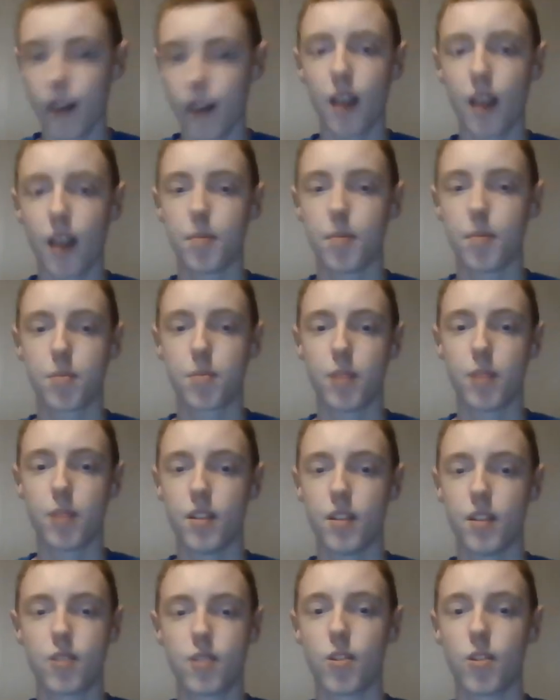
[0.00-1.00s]
I'm pretty
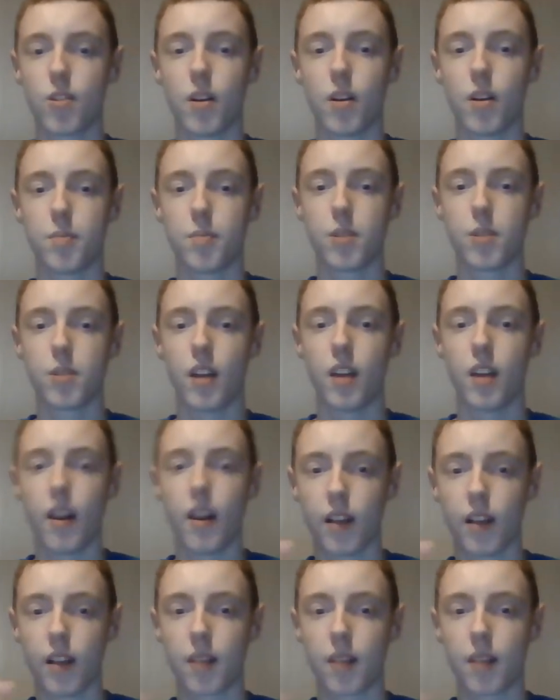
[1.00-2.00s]
sure I'm gonna hear
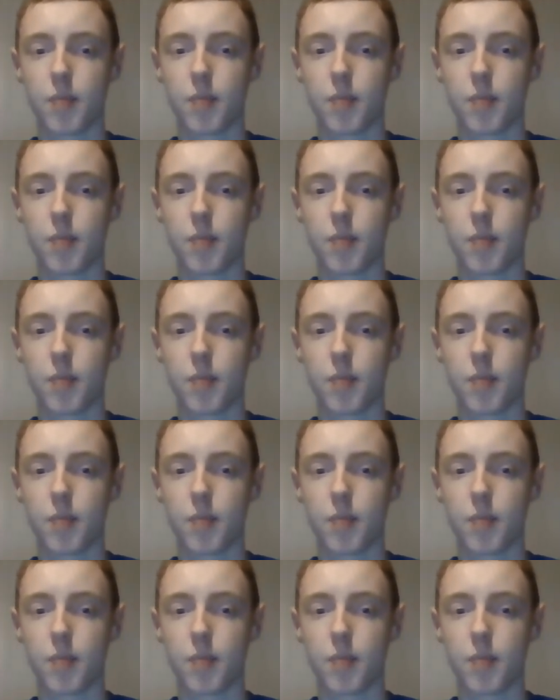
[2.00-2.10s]
like